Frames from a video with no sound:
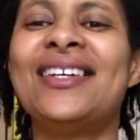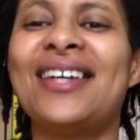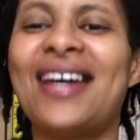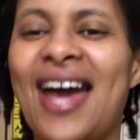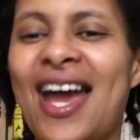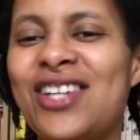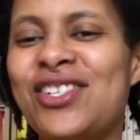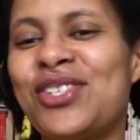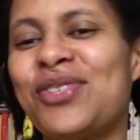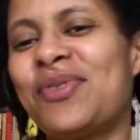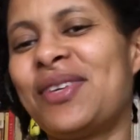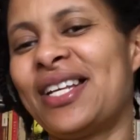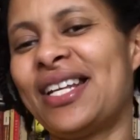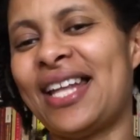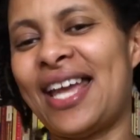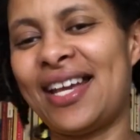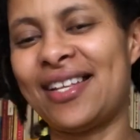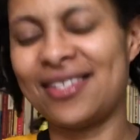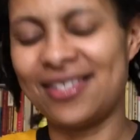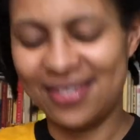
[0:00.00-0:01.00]
I just really
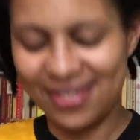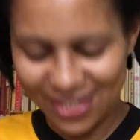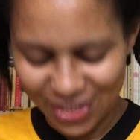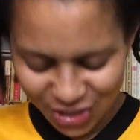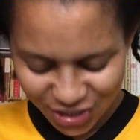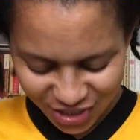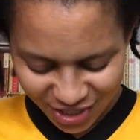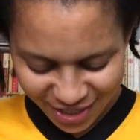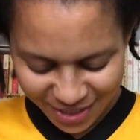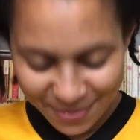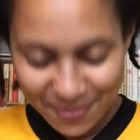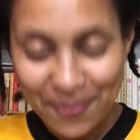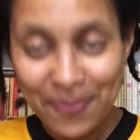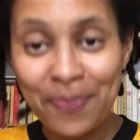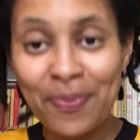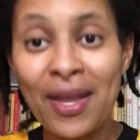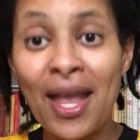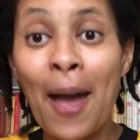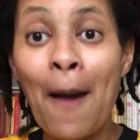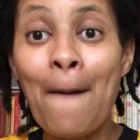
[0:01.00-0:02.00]
like this t-shirt.
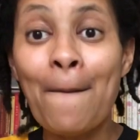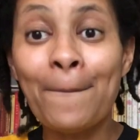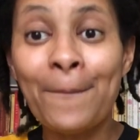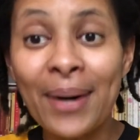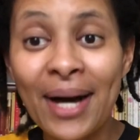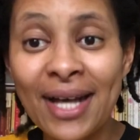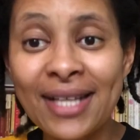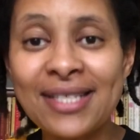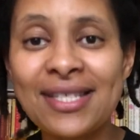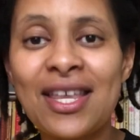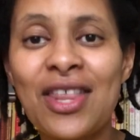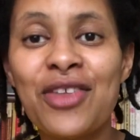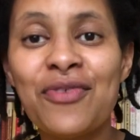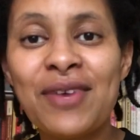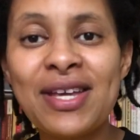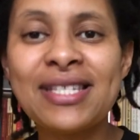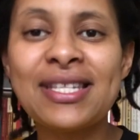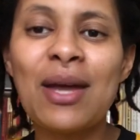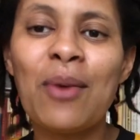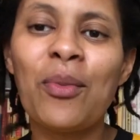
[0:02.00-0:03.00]
But the
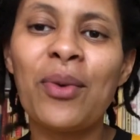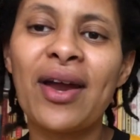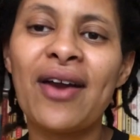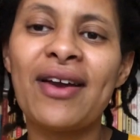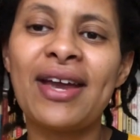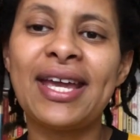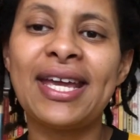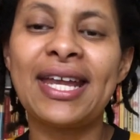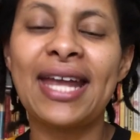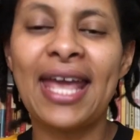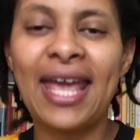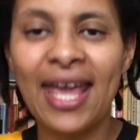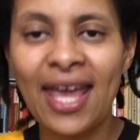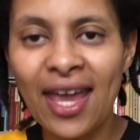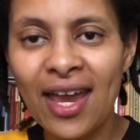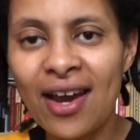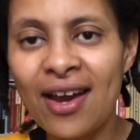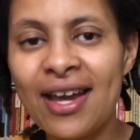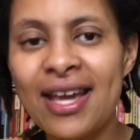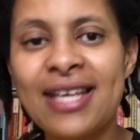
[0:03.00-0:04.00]
reason I'm wearing it
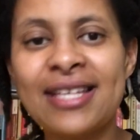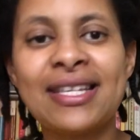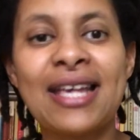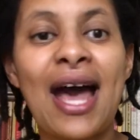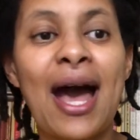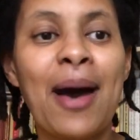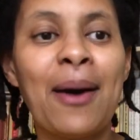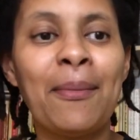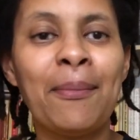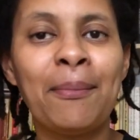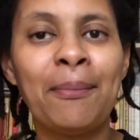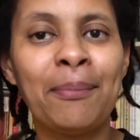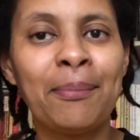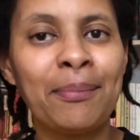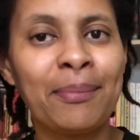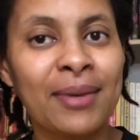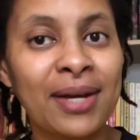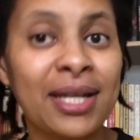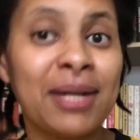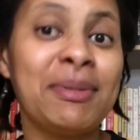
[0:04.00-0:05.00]
here is
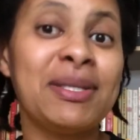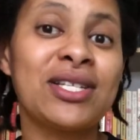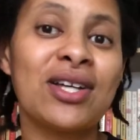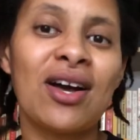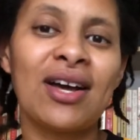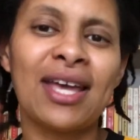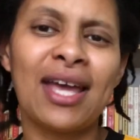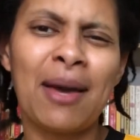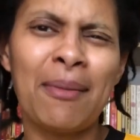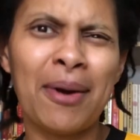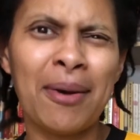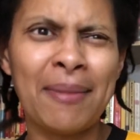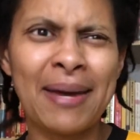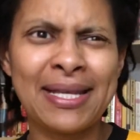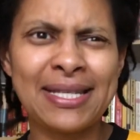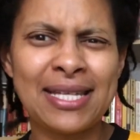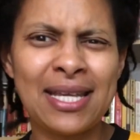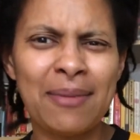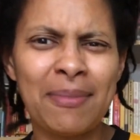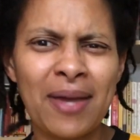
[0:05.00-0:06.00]
I'm going to be talking about my
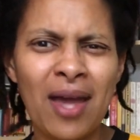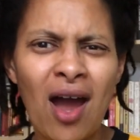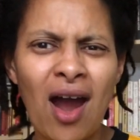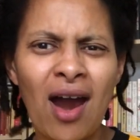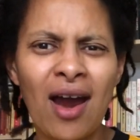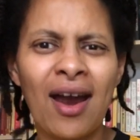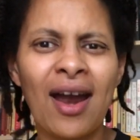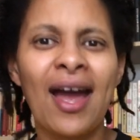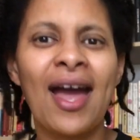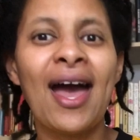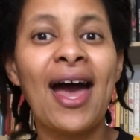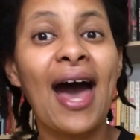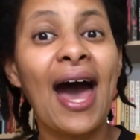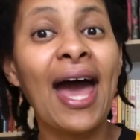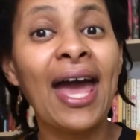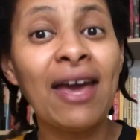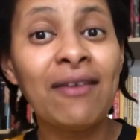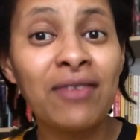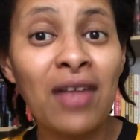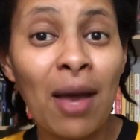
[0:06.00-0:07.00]
TBR. I
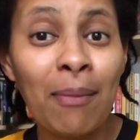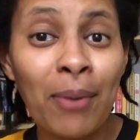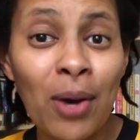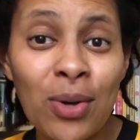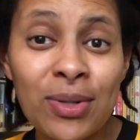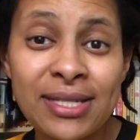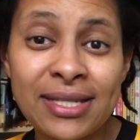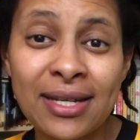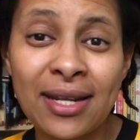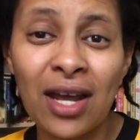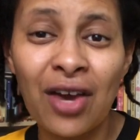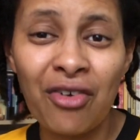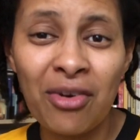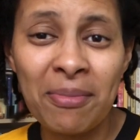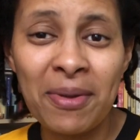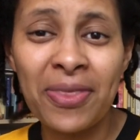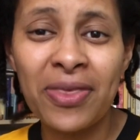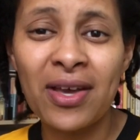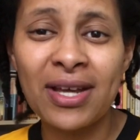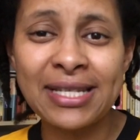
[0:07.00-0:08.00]
have not posted a
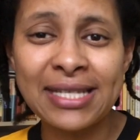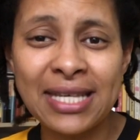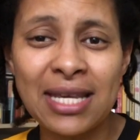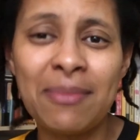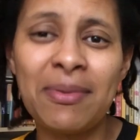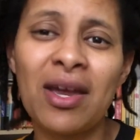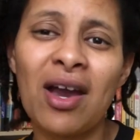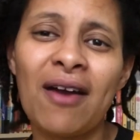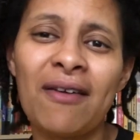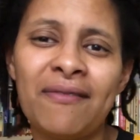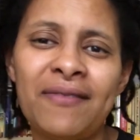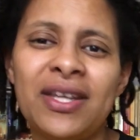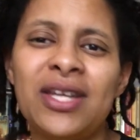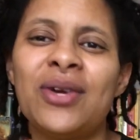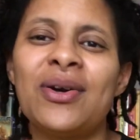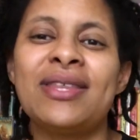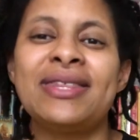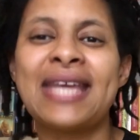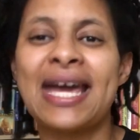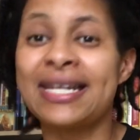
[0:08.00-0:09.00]
CaribAthon TBR
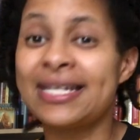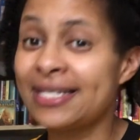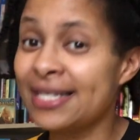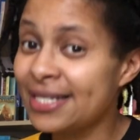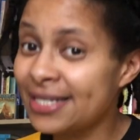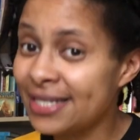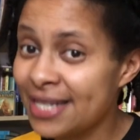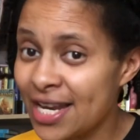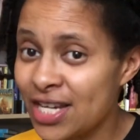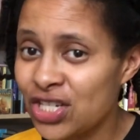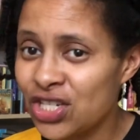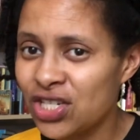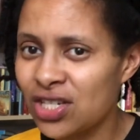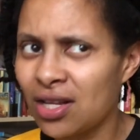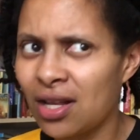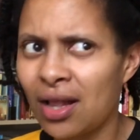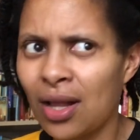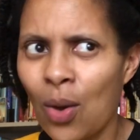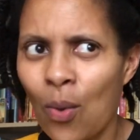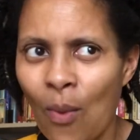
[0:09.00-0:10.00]
video, and that is
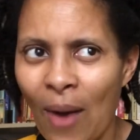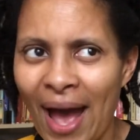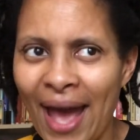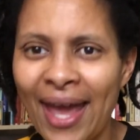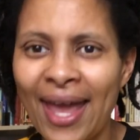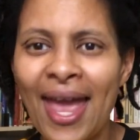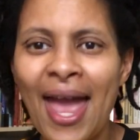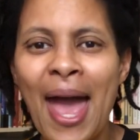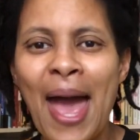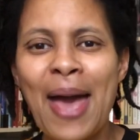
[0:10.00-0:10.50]
intentional. Why?